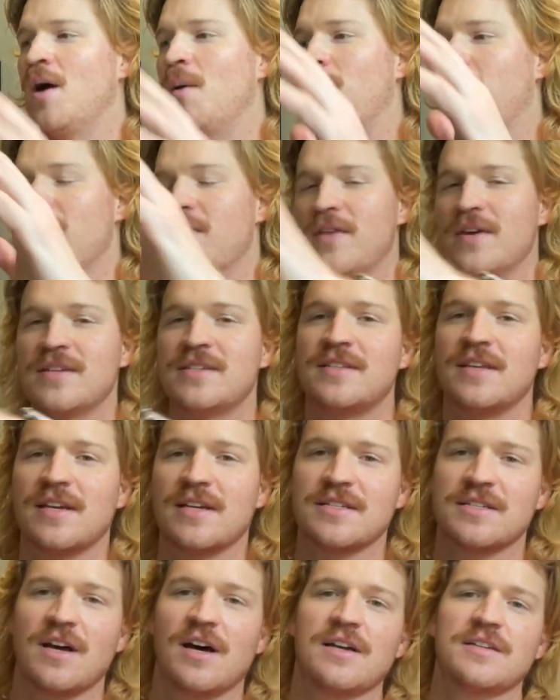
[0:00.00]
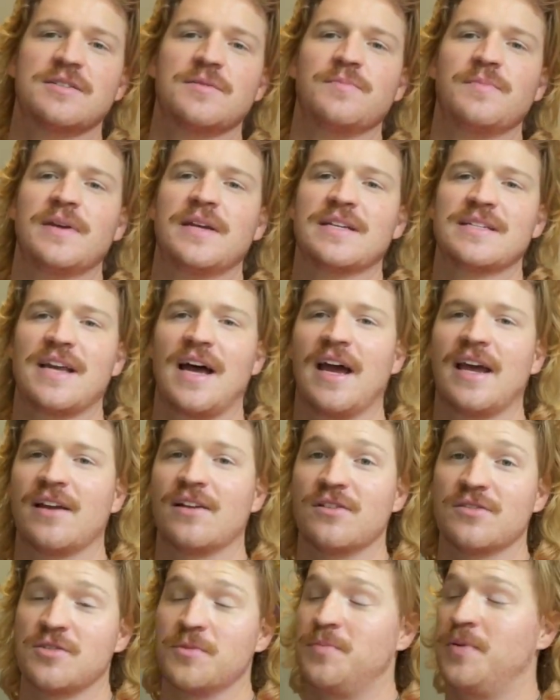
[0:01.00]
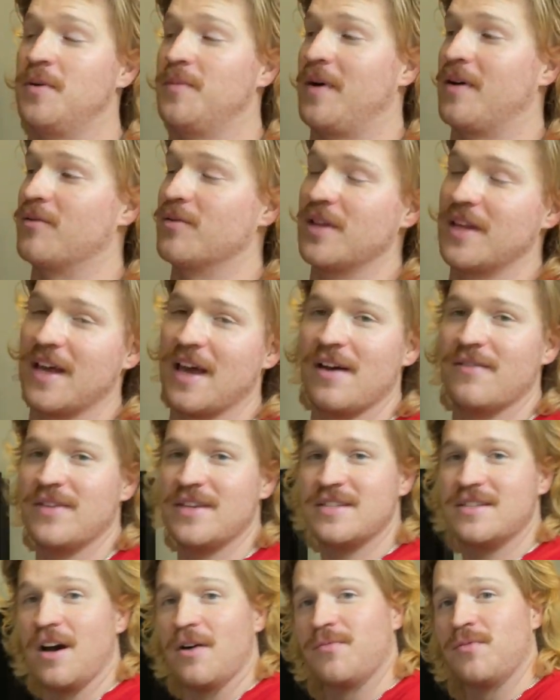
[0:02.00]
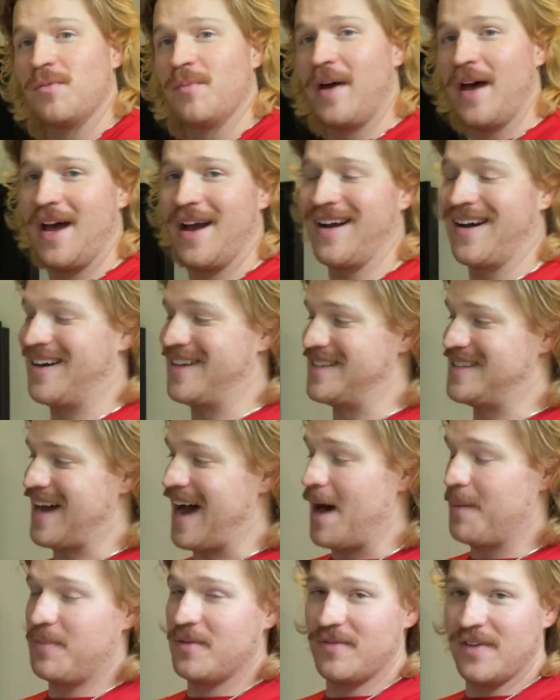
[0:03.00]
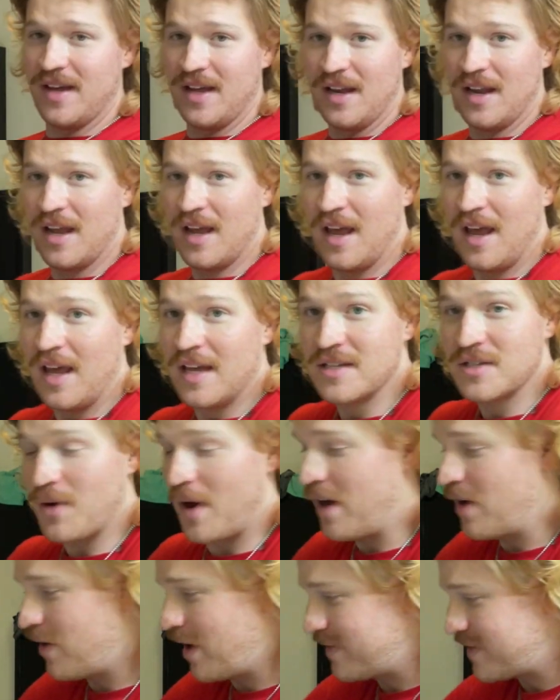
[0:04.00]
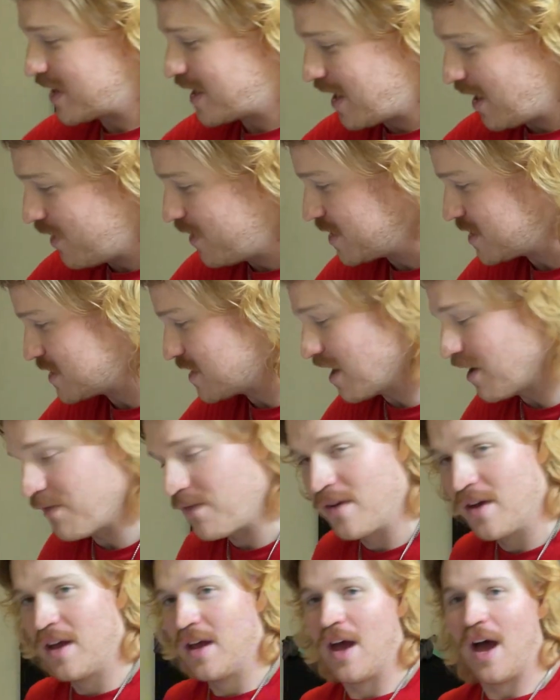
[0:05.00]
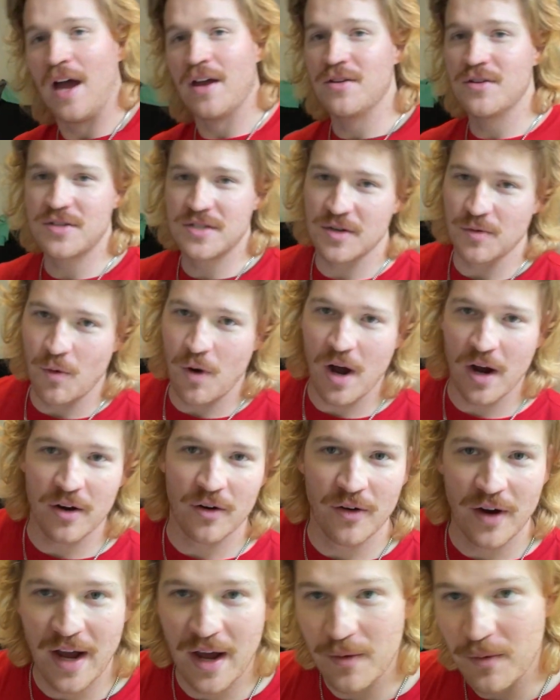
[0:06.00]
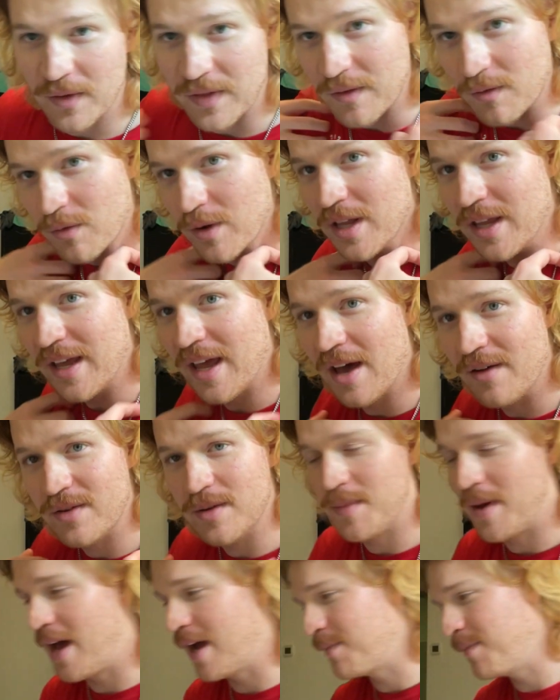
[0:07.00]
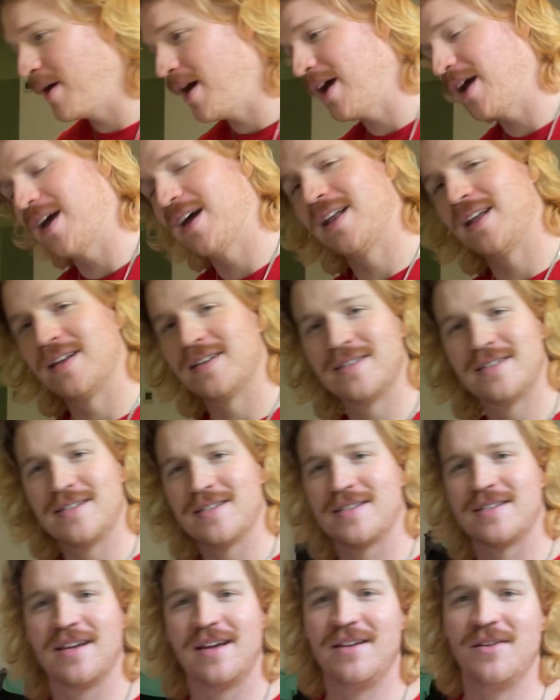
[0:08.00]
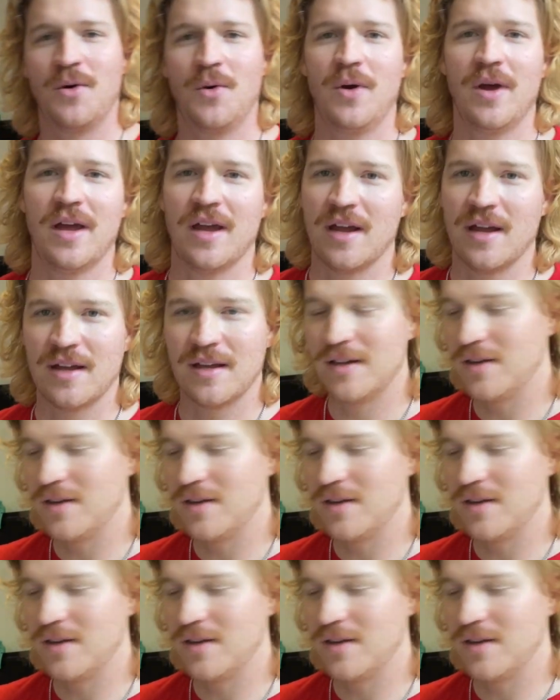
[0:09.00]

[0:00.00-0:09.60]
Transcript: But this thing is awesome because I can also put my really heavy duffel bag on top of it, so I don't have to carry stuff. I used to walk around with a really heavy backpack, and it's just annoying.